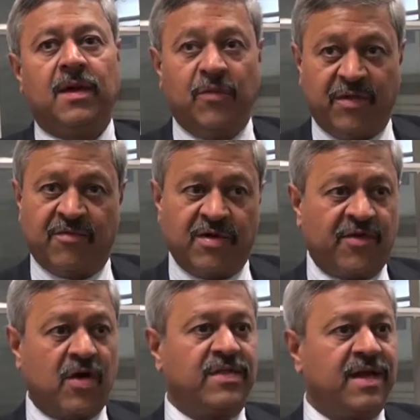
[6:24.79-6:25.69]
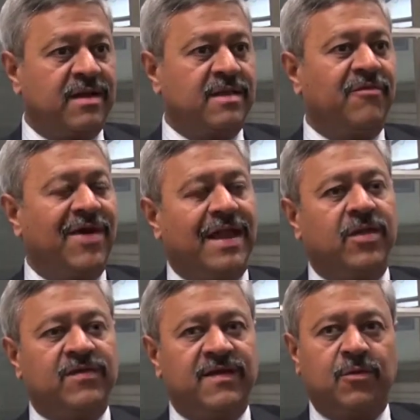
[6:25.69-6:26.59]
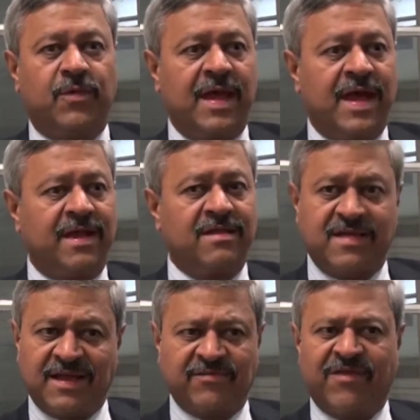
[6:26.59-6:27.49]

we found that the values that we had and things,